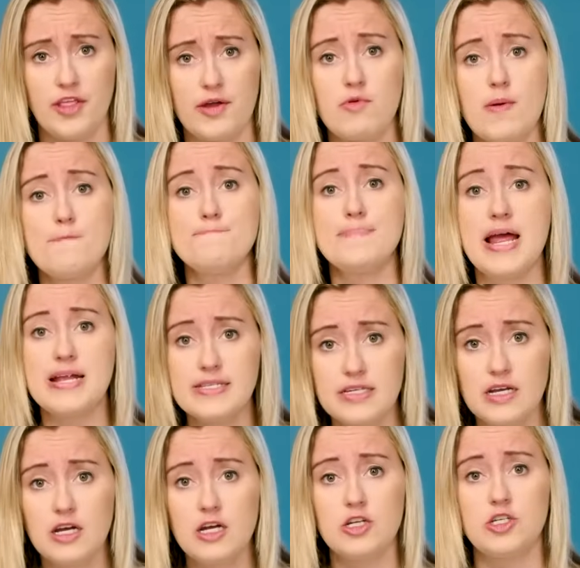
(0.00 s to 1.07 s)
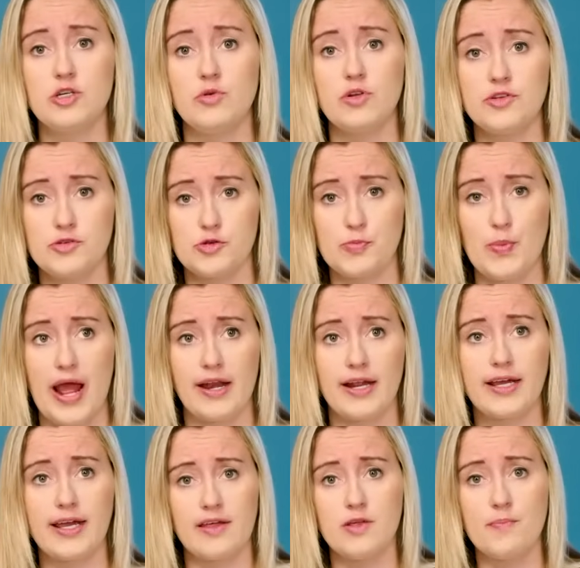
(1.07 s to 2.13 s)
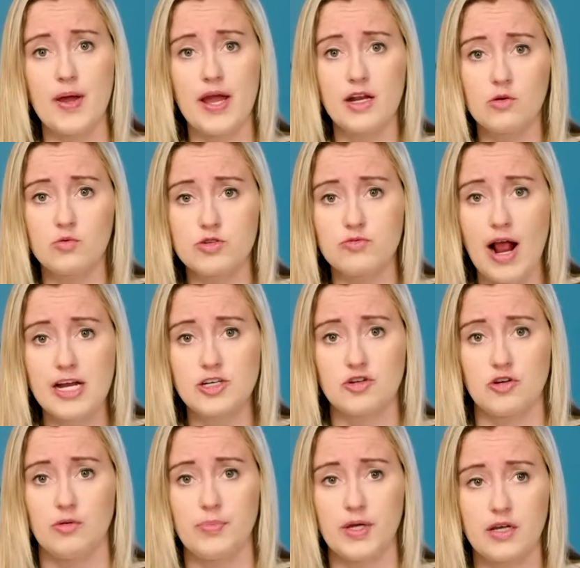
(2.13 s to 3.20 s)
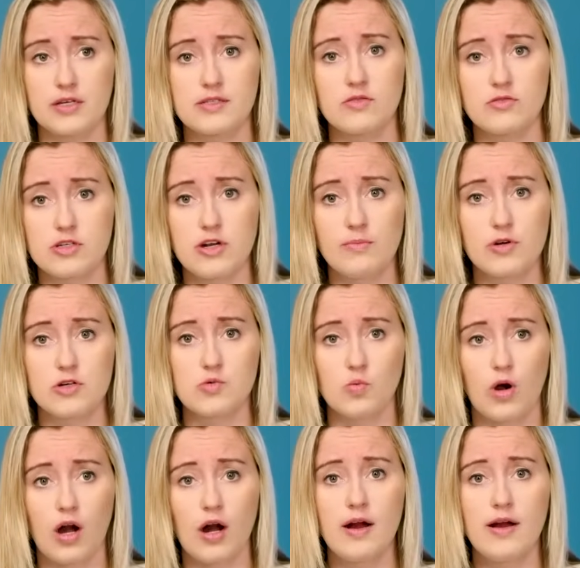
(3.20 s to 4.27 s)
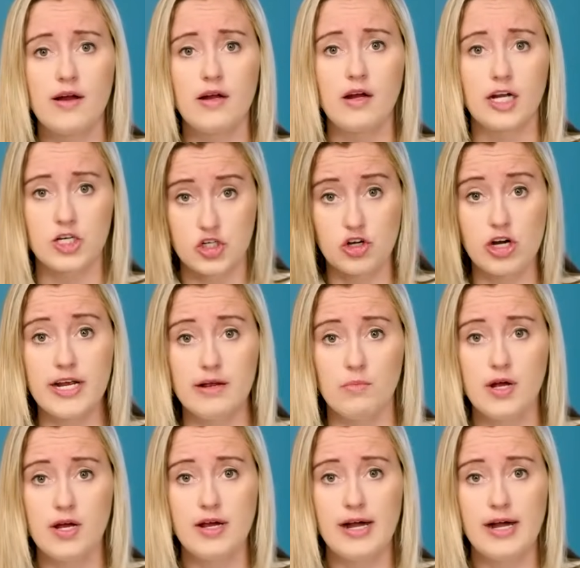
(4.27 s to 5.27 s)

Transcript: They were meant to induce panic, and the panic was rational because those numbers were extreme.